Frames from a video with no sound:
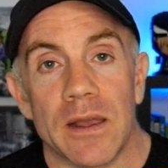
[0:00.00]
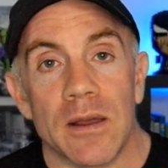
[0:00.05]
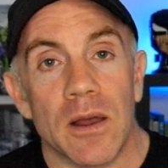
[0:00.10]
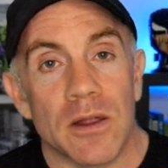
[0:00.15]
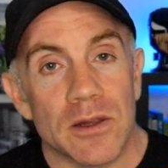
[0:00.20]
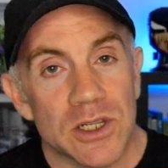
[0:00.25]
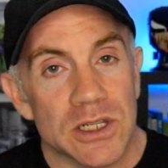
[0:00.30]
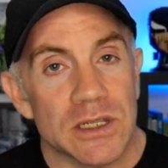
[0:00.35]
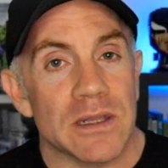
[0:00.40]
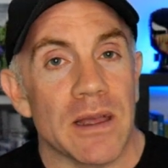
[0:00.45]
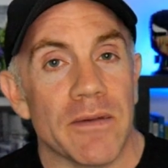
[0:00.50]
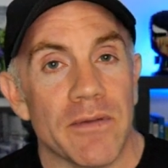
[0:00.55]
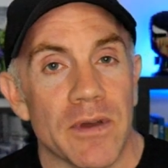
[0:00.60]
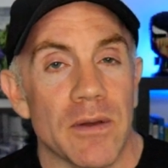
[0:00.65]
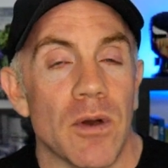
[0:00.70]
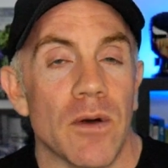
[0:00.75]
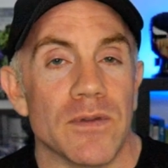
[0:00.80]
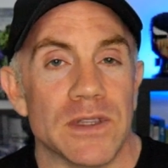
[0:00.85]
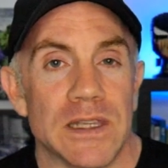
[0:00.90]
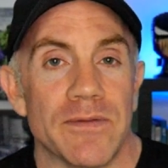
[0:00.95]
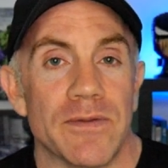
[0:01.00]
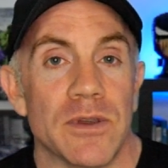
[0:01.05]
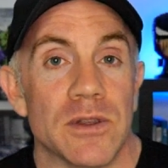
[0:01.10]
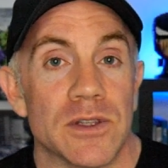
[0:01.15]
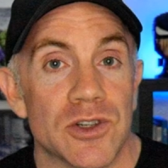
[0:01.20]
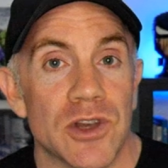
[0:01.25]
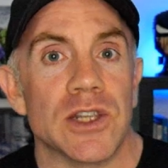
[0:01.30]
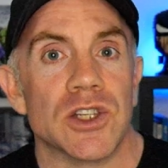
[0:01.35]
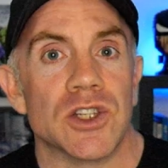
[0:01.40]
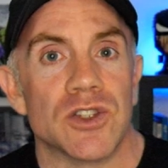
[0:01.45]
And just have it, obviously, if you
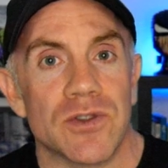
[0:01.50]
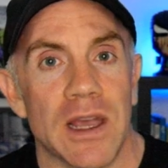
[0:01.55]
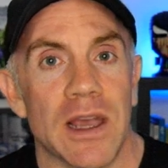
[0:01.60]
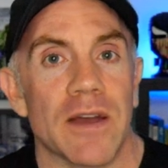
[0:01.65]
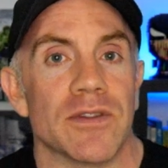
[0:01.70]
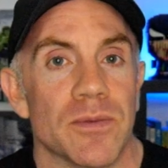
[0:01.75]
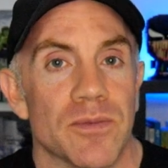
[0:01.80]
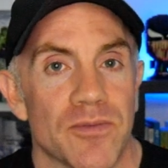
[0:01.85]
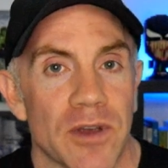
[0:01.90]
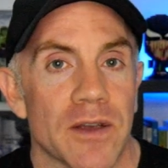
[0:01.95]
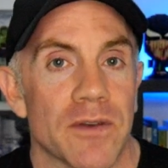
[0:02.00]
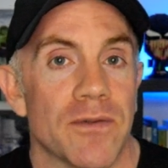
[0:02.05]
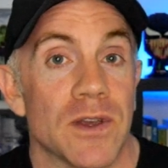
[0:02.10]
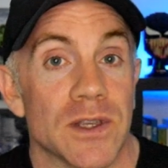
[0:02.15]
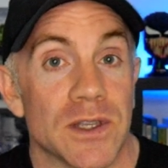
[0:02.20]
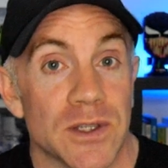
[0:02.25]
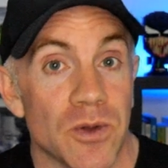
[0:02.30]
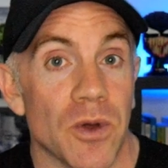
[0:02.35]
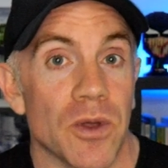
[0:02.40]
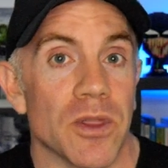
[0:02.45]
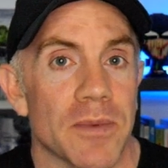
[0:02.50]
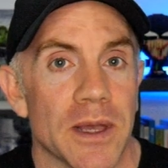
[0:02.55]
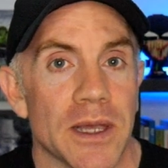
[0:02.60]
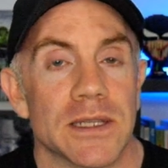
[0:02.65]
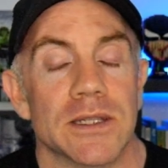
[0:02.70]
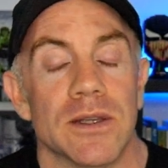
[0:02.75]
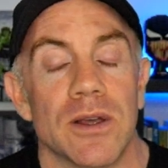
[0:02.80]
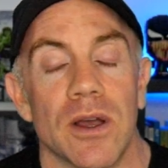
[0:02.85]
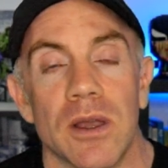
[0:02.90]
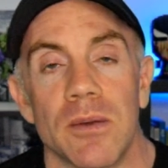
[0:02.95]
train straight after breakfast, not the
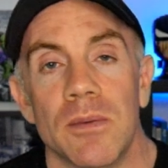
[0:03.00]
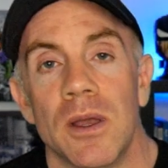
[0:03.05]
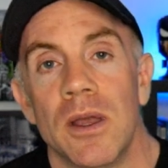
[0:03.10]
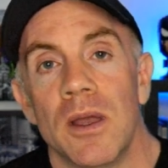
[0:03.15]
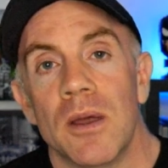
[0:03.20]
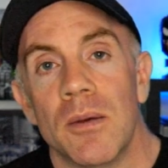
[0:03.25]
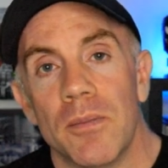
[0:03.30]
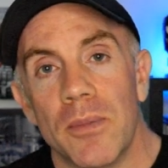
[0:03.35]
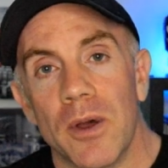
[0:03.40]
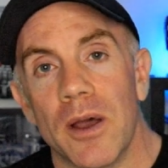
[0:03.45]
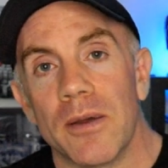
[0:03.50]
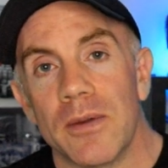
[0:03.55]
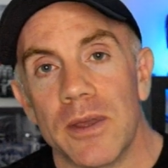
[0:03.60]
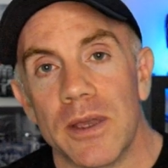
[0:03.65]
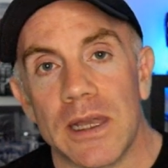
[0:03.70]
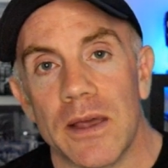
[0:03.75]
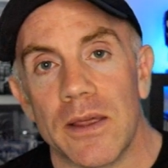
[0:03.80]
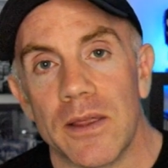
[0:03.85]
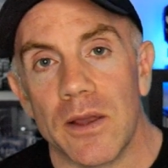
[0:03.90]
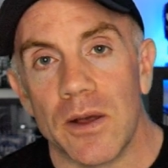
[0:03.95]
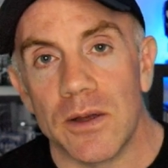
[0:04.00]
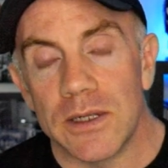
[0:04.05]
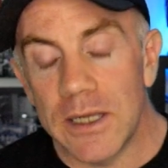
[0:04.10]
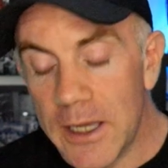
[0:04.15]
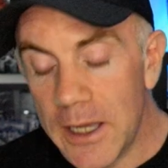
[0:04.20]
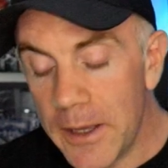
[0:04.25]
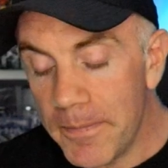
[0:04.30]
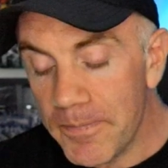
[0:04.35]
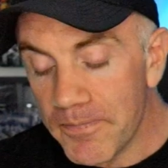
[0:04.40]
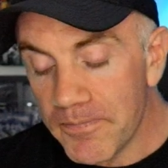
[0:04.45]
best time, but you get the idea.